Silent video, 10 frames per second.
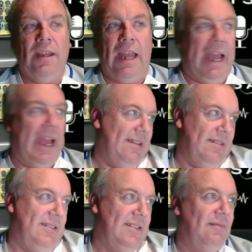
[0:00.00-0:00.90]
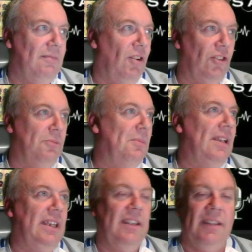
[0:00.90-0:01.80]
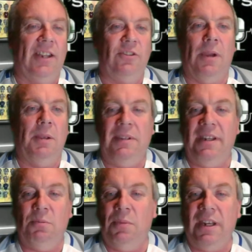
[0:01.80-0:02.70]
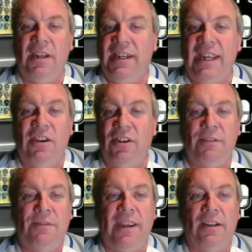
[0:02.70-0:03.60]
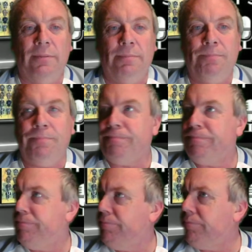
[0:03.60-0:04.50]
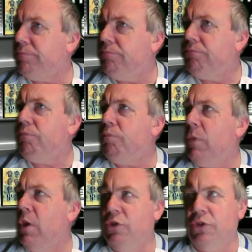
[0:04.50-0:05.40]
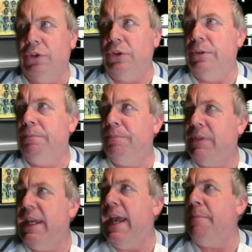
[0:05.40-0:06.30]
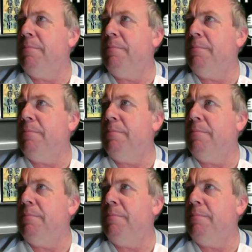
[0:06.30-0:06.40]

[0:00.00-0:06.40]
And ultimately, that's why we didn't win yet another final. So, yeah.